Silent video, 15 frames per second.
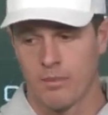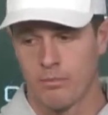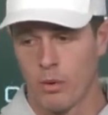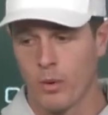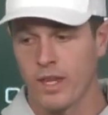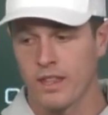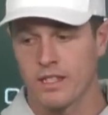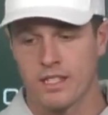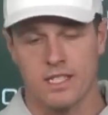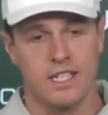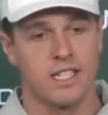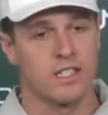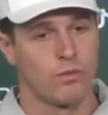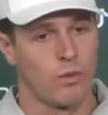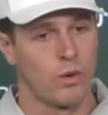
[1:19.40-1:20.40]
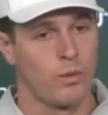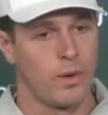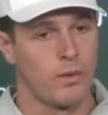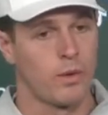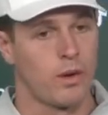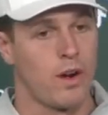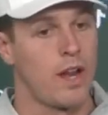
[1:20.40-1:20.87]
point in the season where
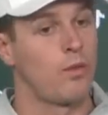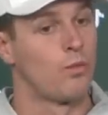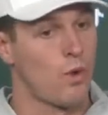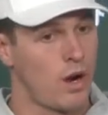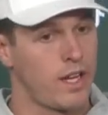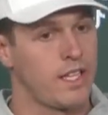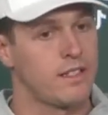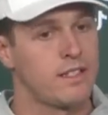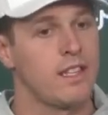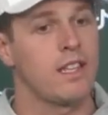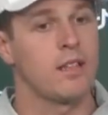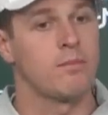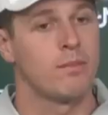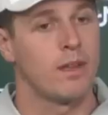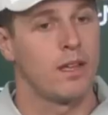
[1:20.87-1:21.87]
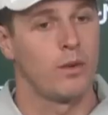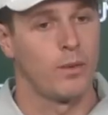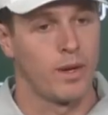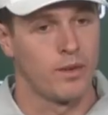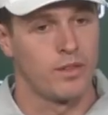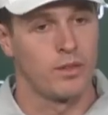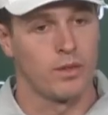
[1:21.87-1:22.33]
we were a running team and
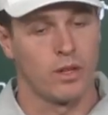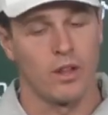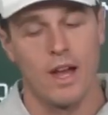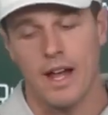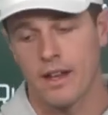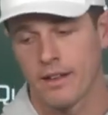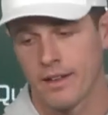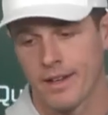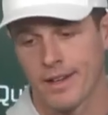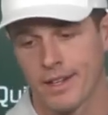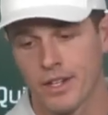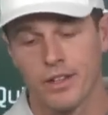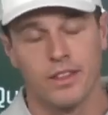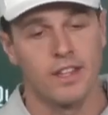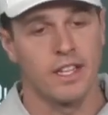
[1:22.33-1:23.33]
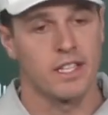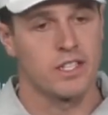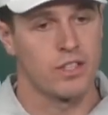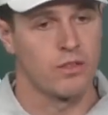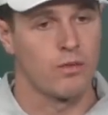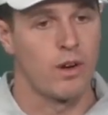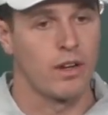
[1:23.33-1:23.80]
we were doing a lot of good
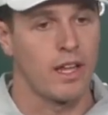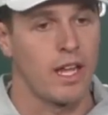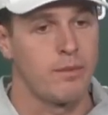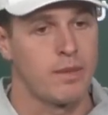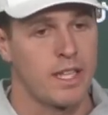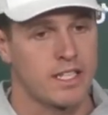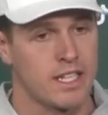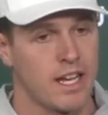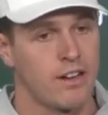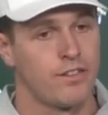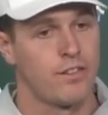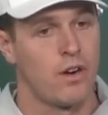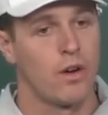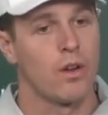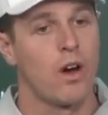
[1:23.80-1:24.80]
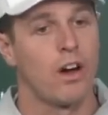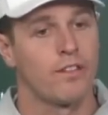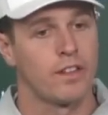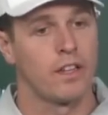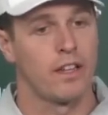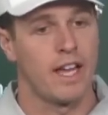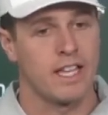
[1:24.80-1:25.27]
things in the run game, and that's kind of fallen
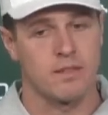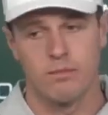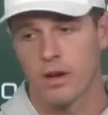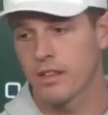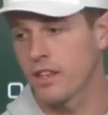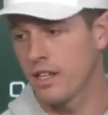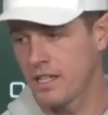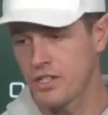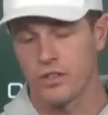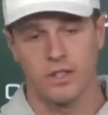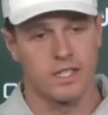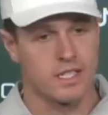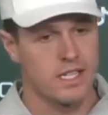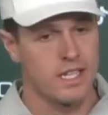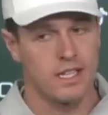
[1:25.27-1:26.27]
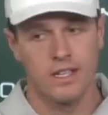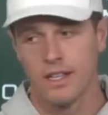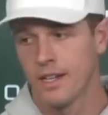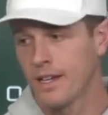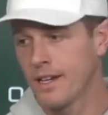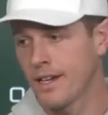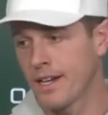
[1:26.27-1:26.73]
off in the last month. And as you can see,
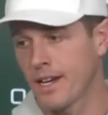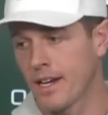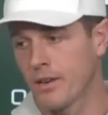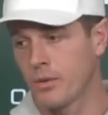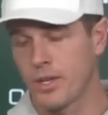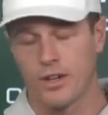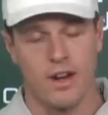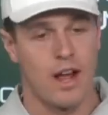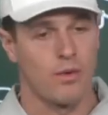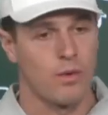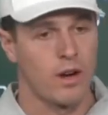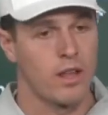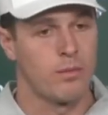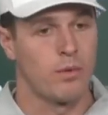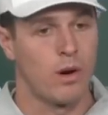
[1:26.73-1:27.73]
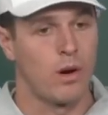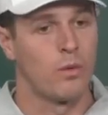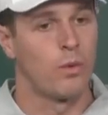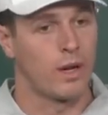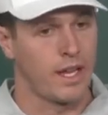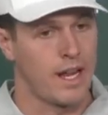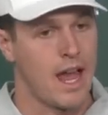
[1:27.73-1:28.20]
when you're not running the
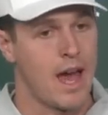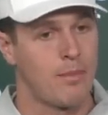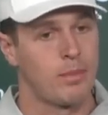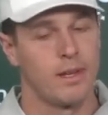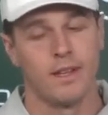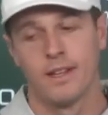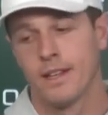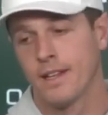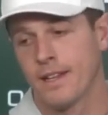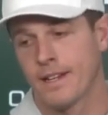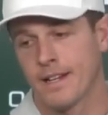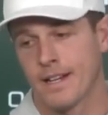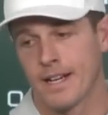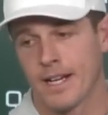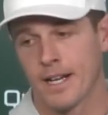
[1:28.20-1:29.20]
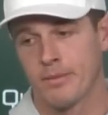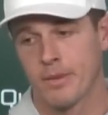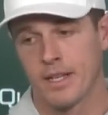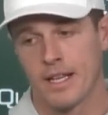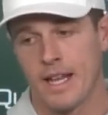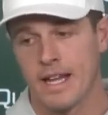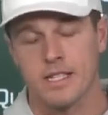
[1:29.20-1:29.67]
ball, what can happen?
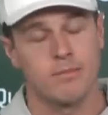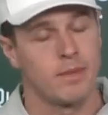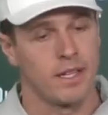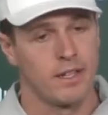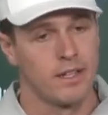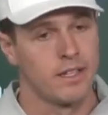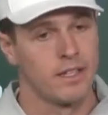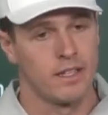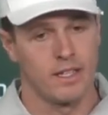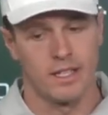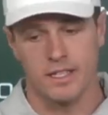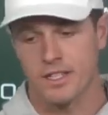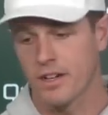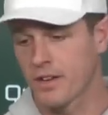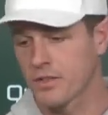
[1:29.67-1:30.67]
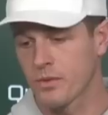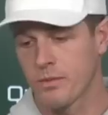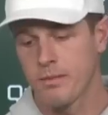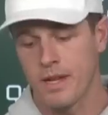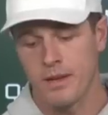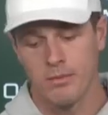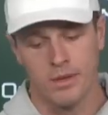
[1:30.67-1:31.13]
And it hasn't been good, and it starts
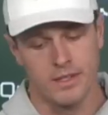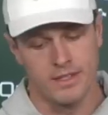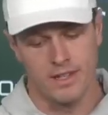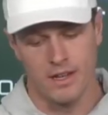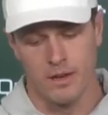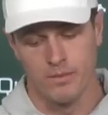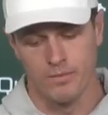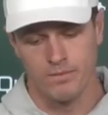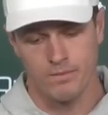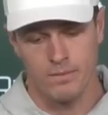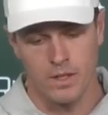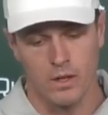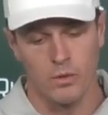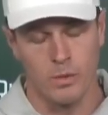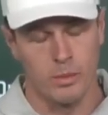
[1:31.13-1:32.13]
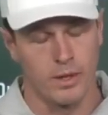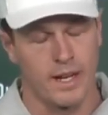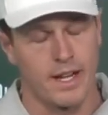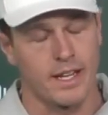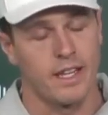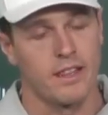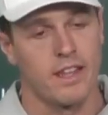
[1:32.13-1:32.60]
with me, but you know, we
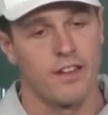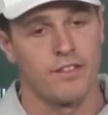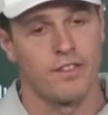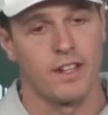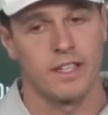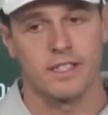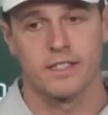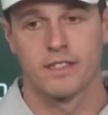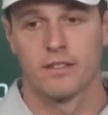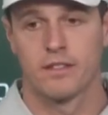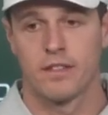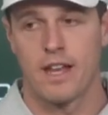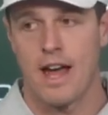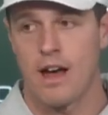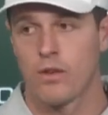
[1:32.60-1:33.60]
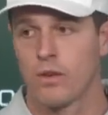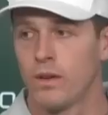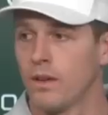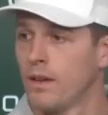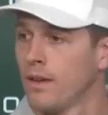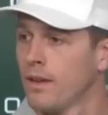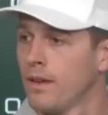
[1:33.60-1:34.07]
plan on getting that fixed now.